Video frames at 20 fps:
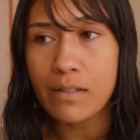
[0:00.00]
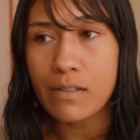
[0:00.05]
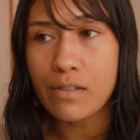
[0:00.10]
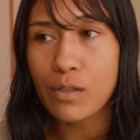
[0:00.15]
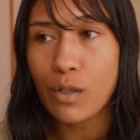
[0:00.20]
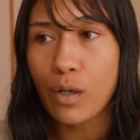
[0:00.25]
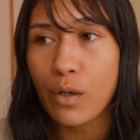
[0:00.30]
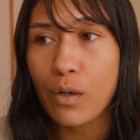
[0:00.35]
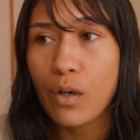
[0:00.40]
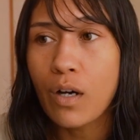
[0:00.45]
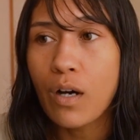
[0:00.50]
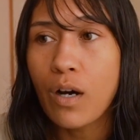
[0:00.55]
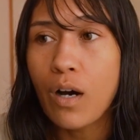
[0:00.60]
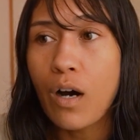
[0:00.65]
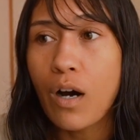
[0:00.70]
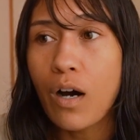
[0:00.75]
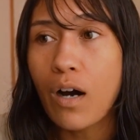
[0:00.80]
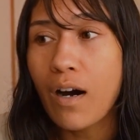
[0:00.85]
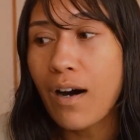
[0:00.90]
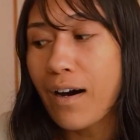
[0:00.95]
So
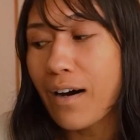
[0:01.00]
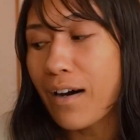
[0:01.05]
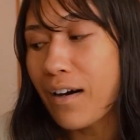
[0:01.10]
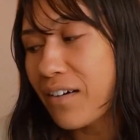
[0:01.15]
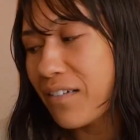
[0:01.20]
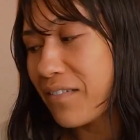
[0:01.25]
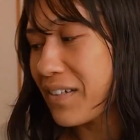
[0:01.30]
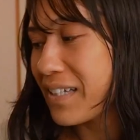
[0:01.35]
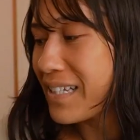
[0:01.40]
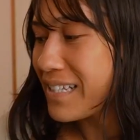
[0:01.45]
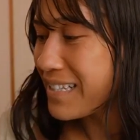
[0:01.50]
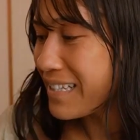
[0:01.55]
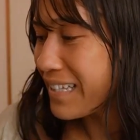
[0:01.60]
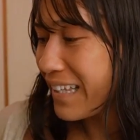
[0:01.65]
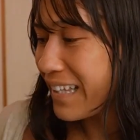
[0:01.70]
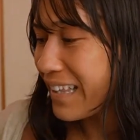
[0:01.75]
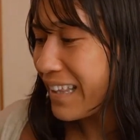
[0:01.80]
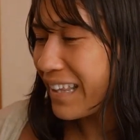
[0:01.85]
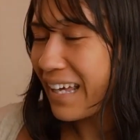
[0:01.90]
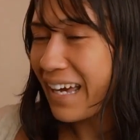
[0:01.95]

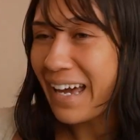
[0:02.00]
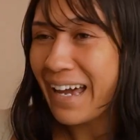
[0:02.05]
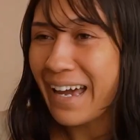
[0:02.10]
obviously that